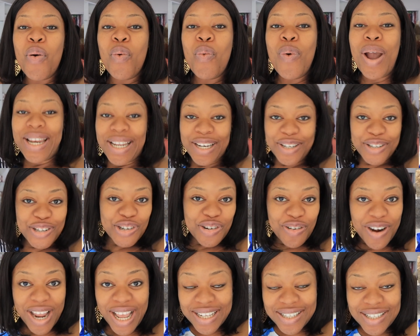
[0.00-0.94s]
wedding
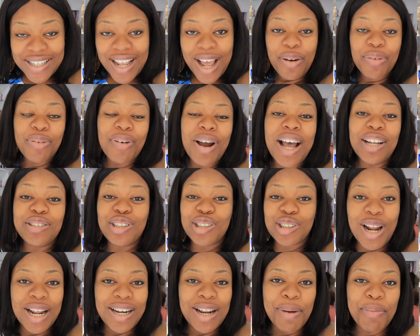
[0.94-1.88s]
dress and for her
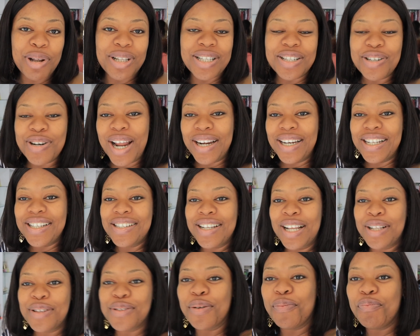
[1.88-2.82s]
trad. I'm going to try and
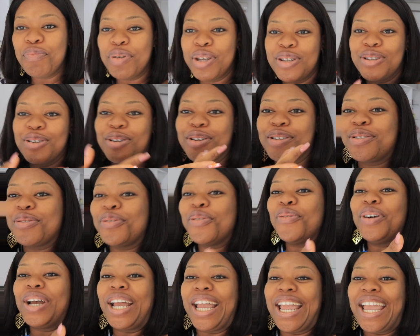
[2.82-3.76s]
insert some pictures
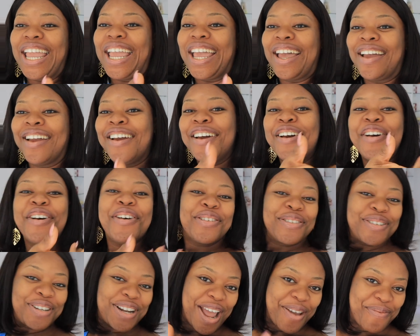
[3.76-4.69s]
over here
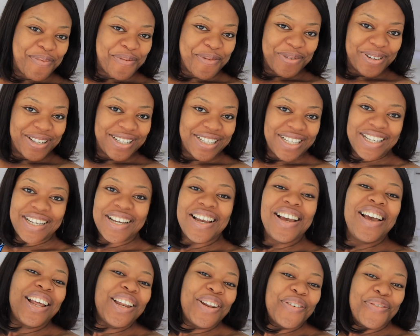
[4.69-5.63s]
so that people will see
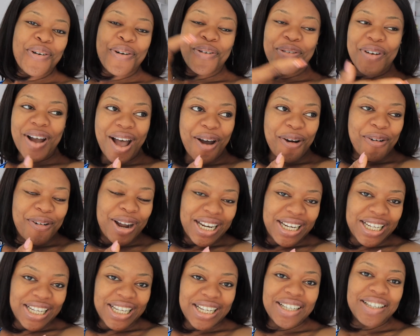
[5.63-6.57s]
the one for her
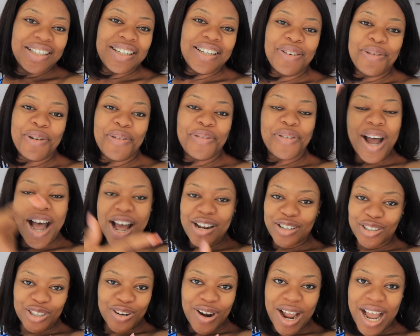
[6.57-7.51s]
wedding, the one for her
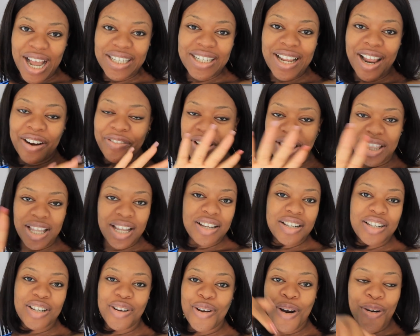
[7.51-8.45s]
trad,
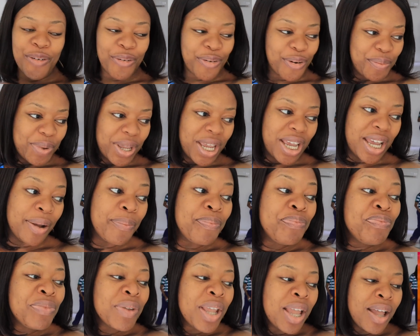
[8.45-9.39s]
everything she got from here.
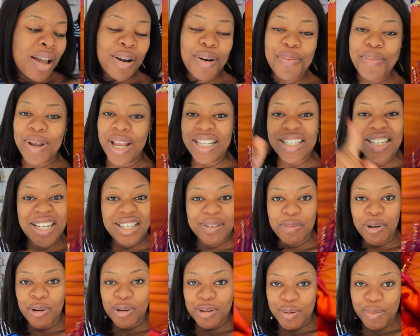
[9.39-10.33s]
NJ
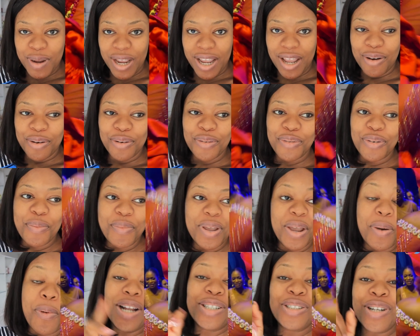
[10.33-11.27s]
is also buying her own from
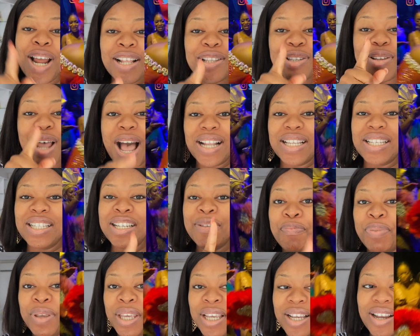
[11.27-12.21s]
here. We're trying to
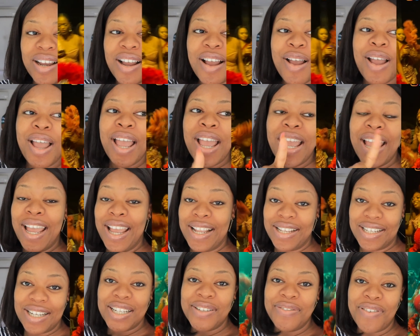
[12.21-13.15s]
actually pick
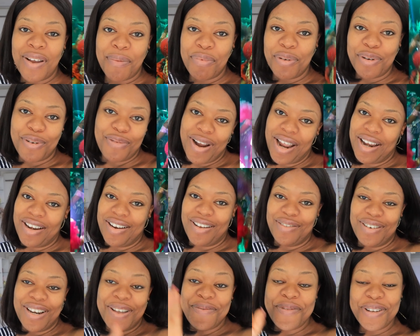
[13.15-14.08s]
NJ's fabric right
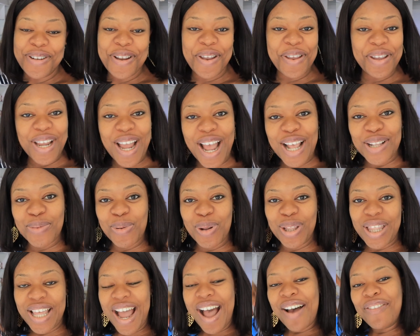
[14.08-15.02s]
now. Let me show you guys
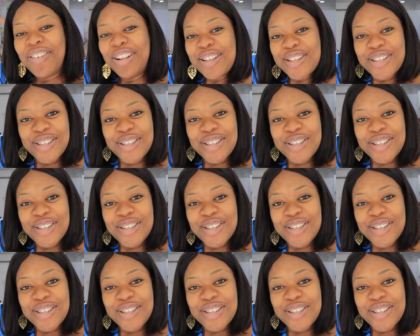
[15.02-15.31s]
what they have in